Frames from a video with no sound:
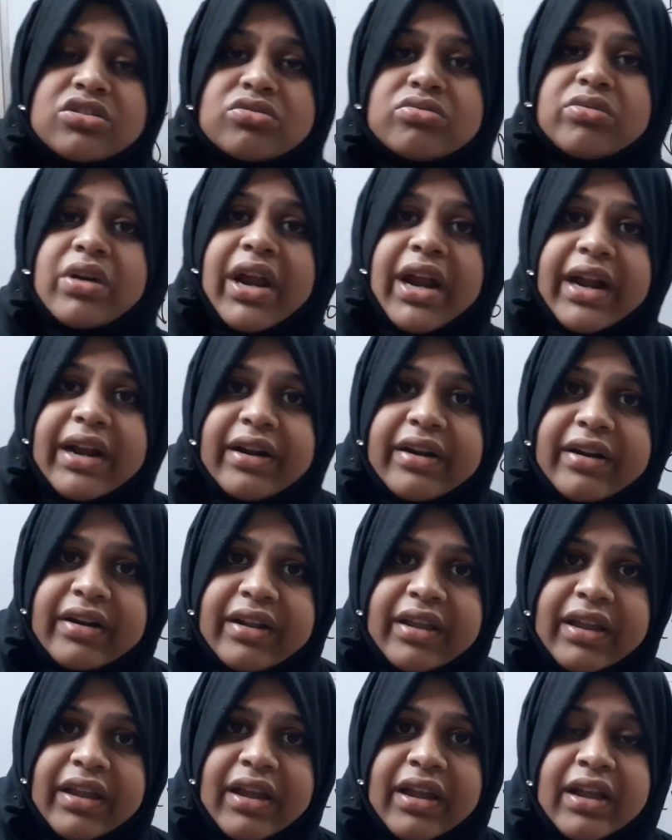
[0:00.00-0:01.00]
to
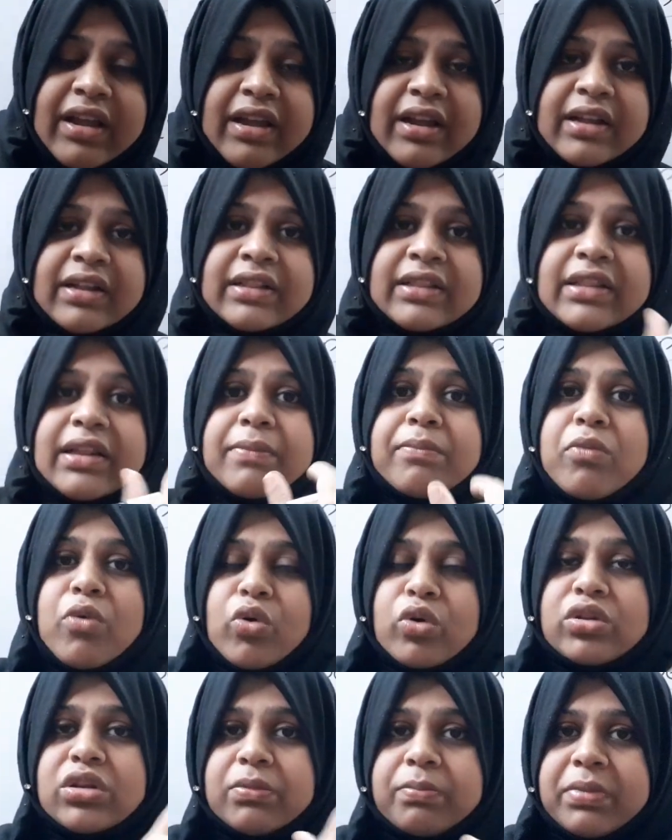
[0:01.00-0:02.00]
entry. The
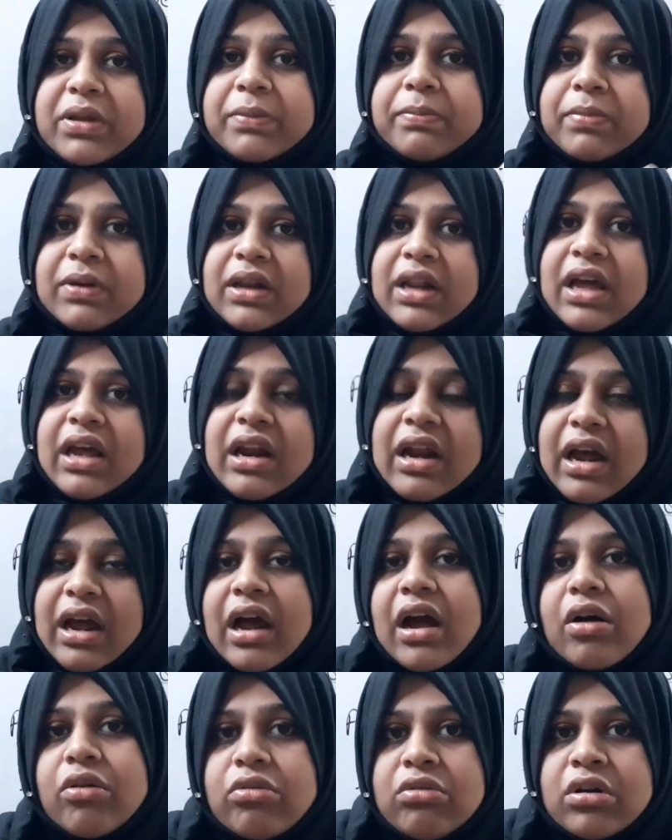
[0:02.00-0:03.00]
more the people are
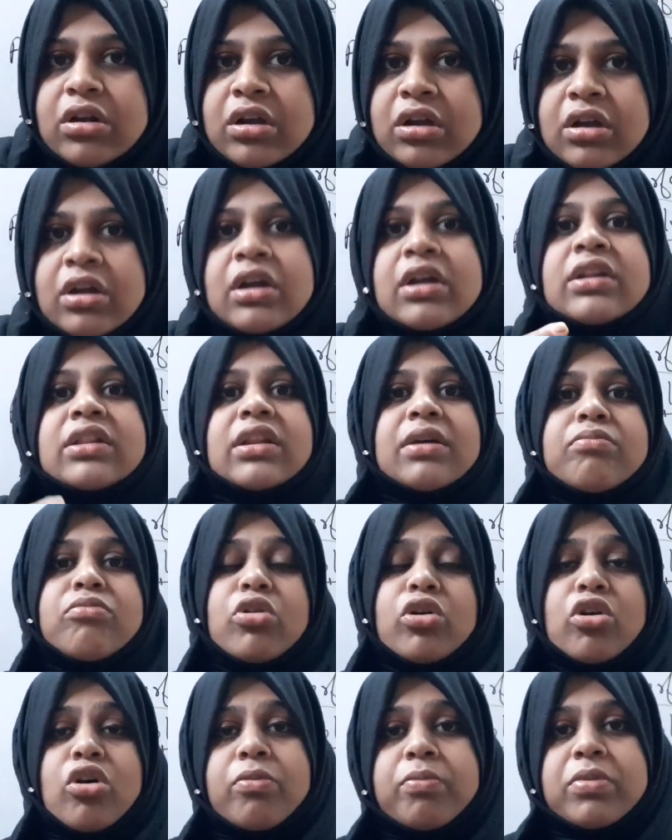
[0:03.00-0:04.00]
out, the
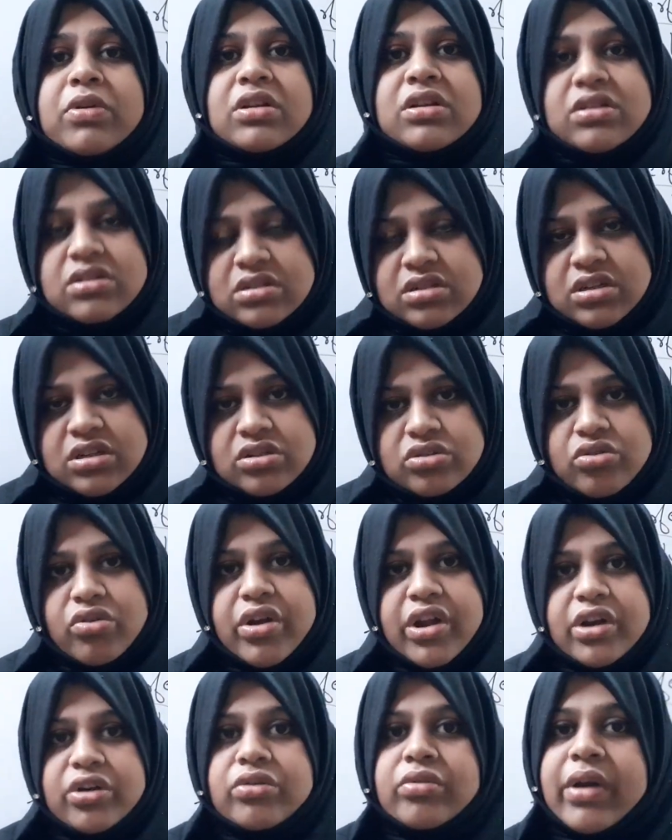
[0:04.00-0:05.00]
monopolist is
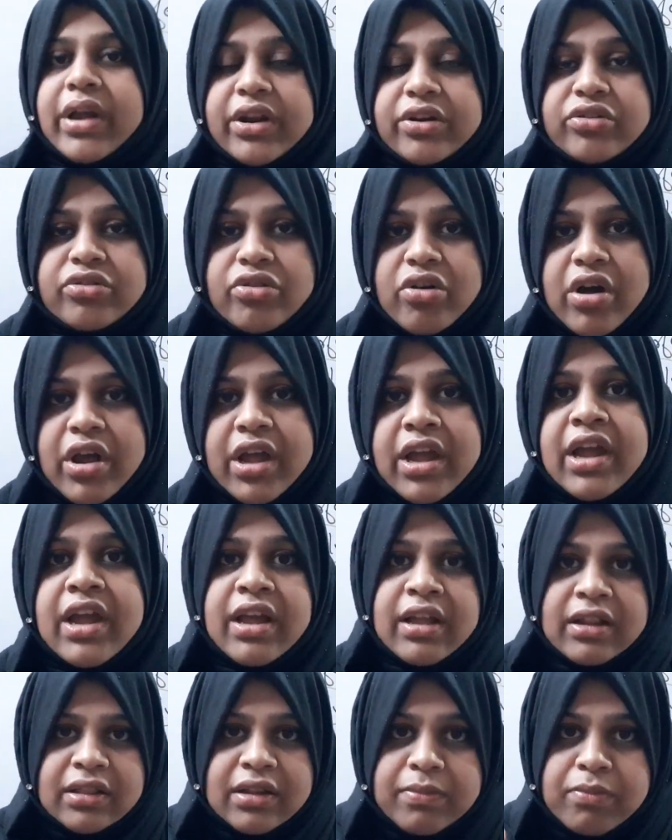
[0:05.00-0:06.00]
going to enjoy.
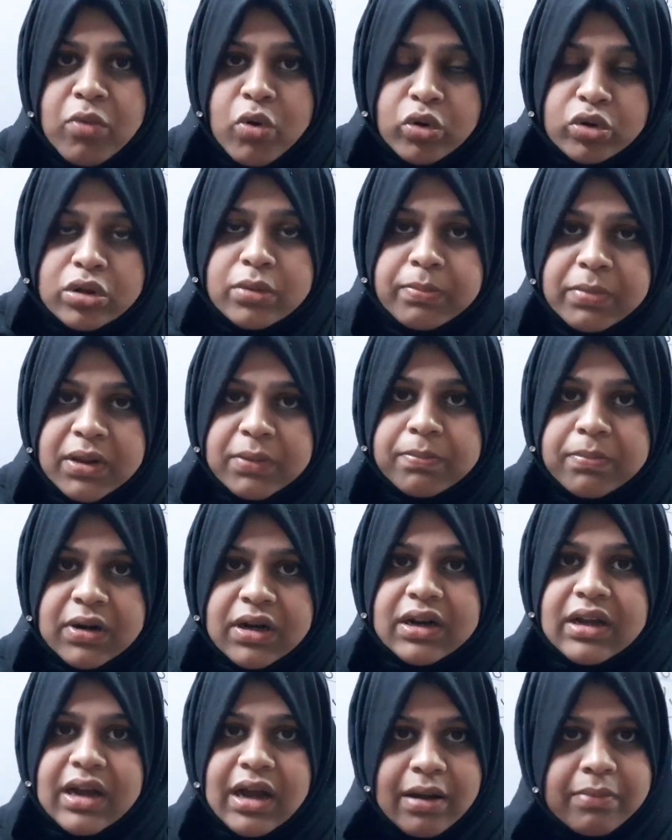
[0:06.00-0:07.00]
The more the people
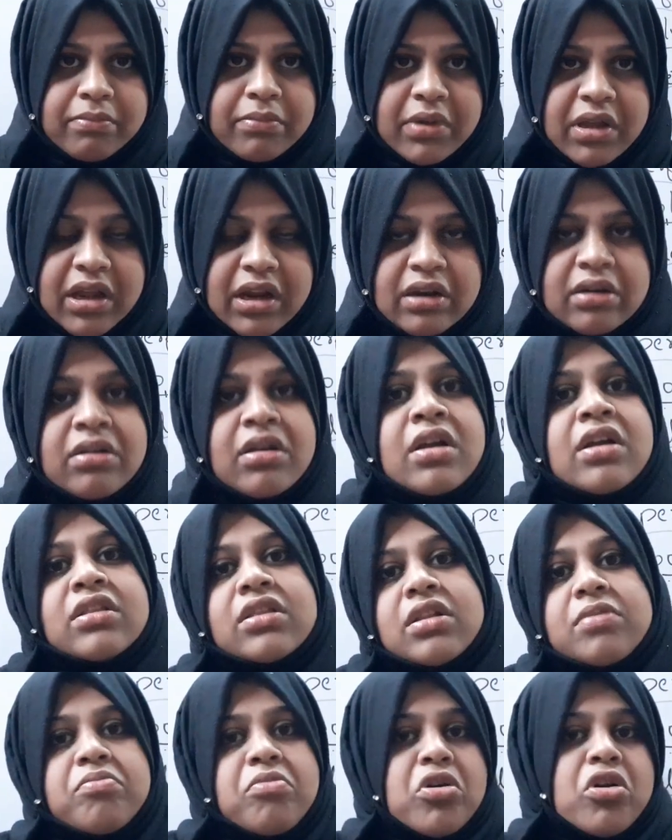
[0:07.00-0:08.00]
come in,
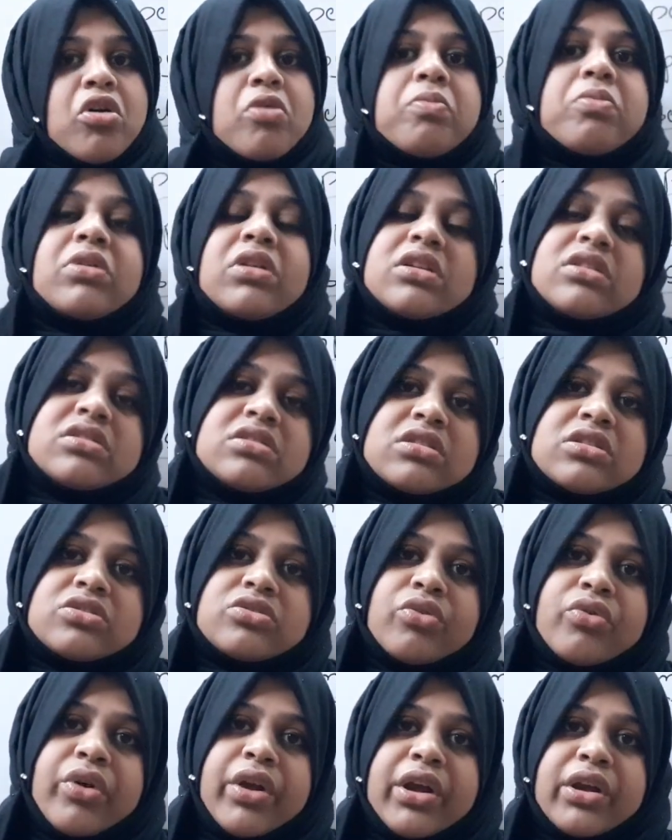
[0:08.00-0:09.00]
the monopolist is
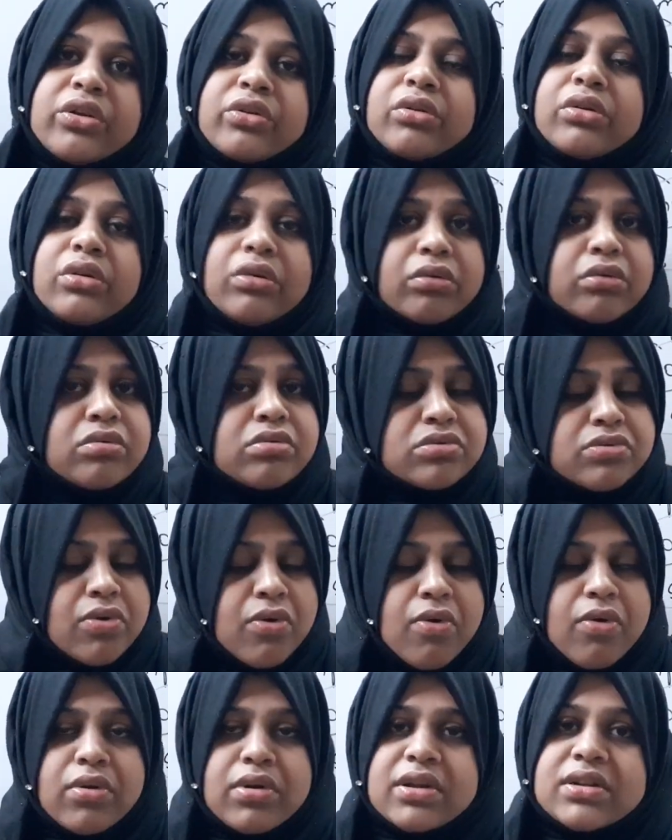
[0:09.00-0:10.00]
going to lose
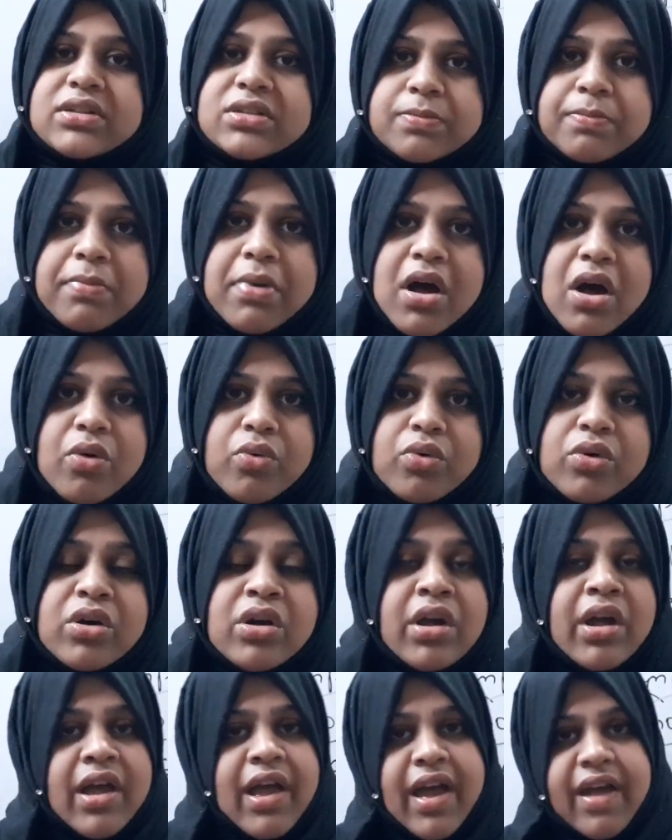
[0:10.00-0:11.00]
all its power,
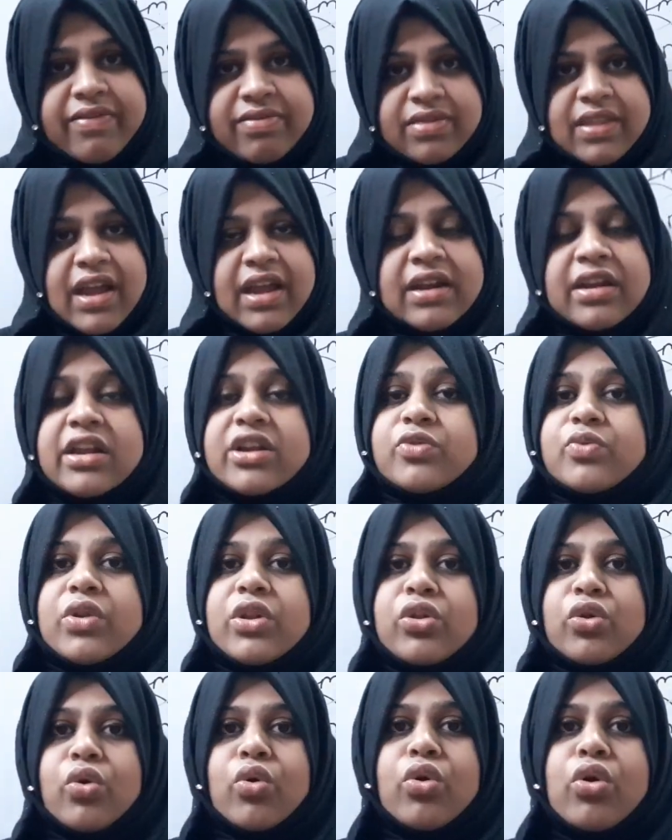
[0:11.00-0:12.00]
and then it
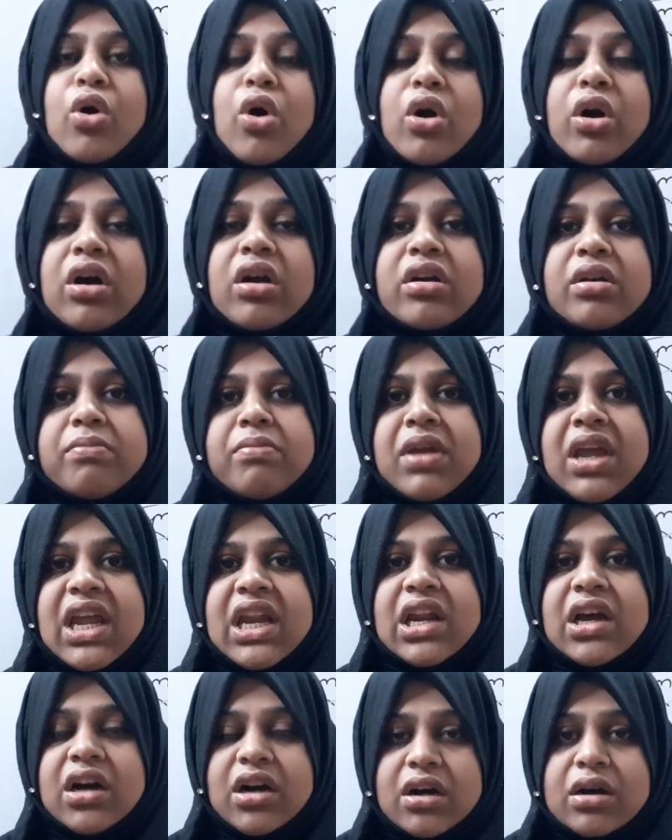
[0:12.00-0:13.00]
will no longer
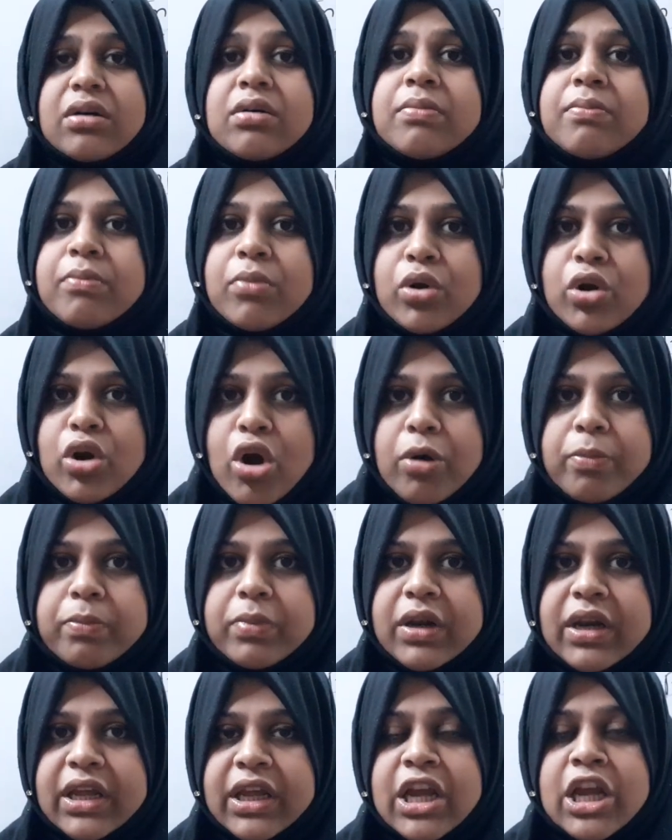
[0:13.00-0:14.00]
remain a
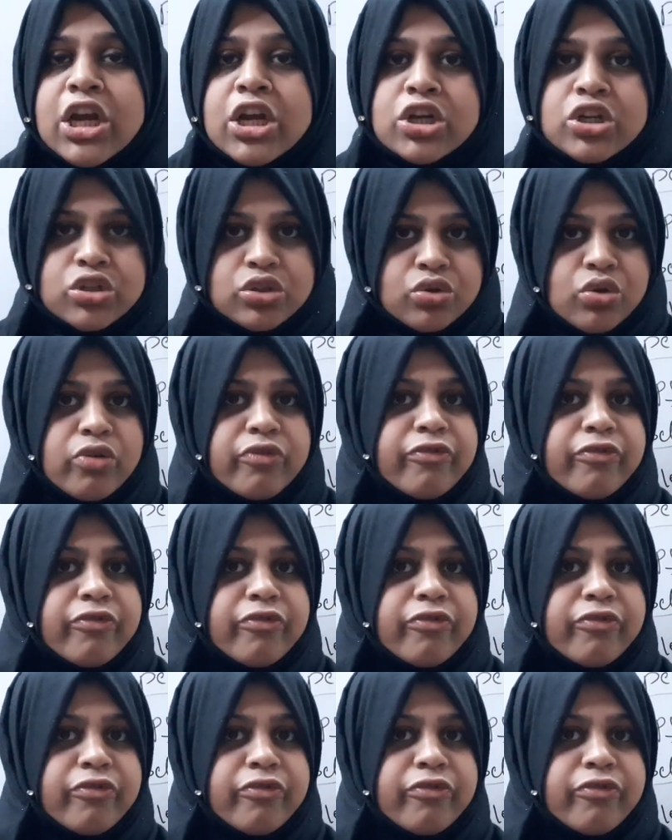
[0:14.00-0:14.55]
monopoly. So